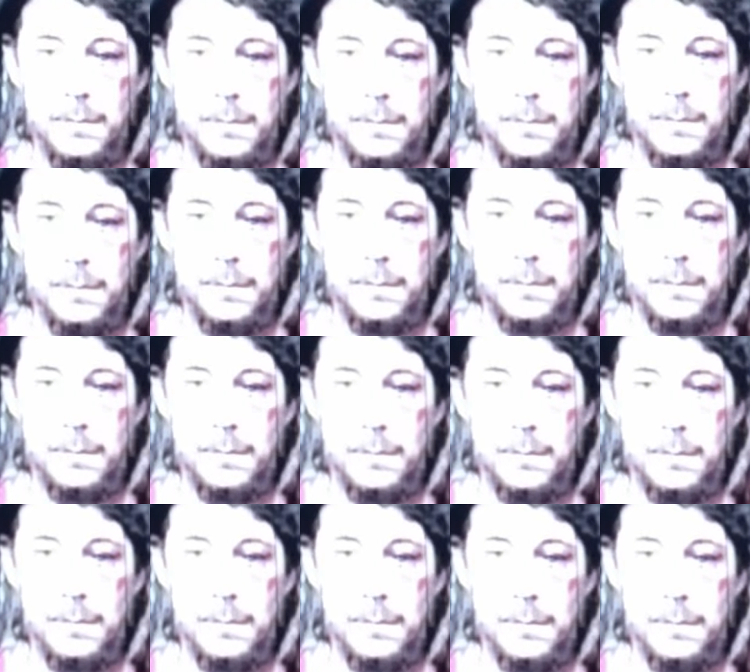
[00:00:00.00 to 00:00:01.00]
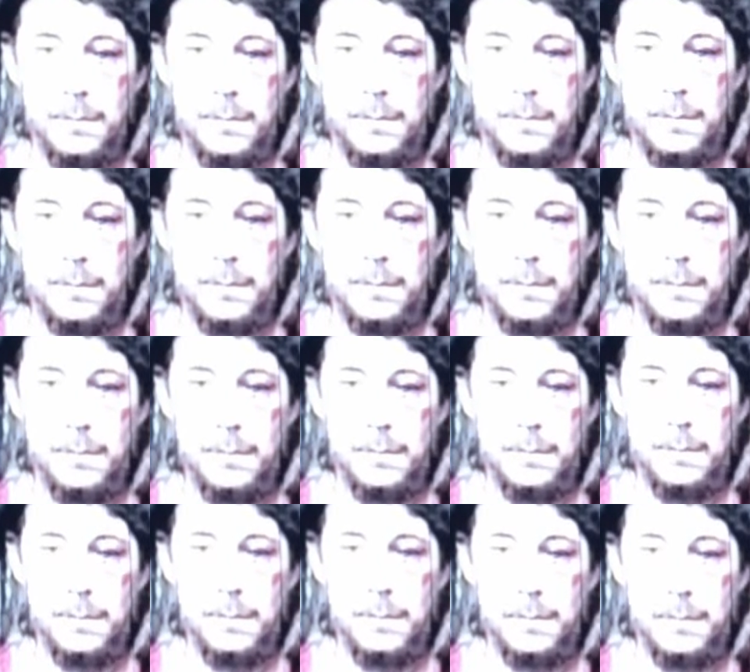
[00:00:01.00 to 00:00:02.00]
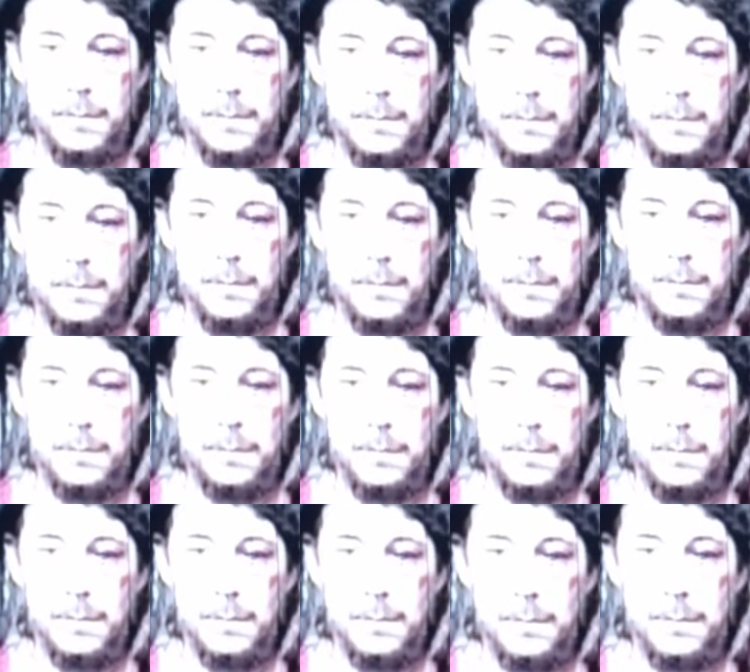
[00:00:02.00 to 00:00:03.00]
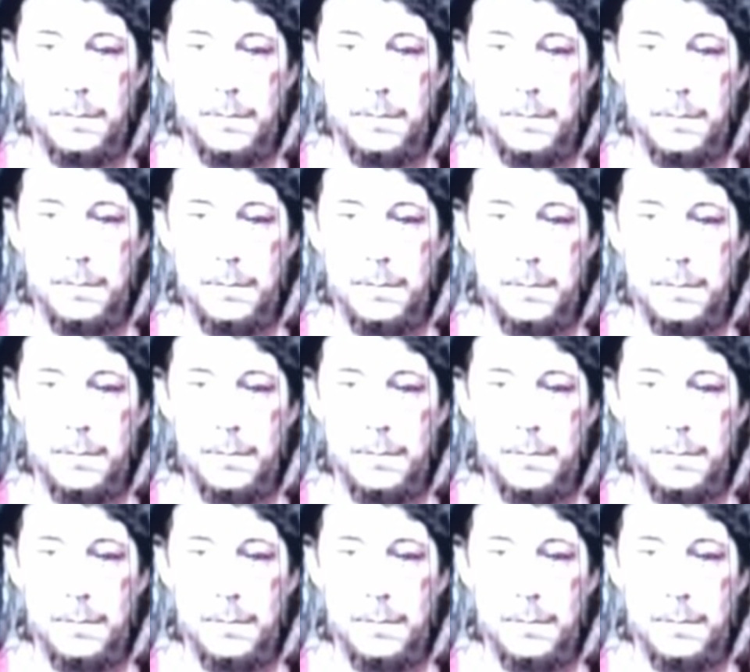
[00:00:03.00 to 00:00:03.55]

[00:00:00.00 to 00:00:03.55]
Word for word: Superhuman strength. Remember that scripture I read you a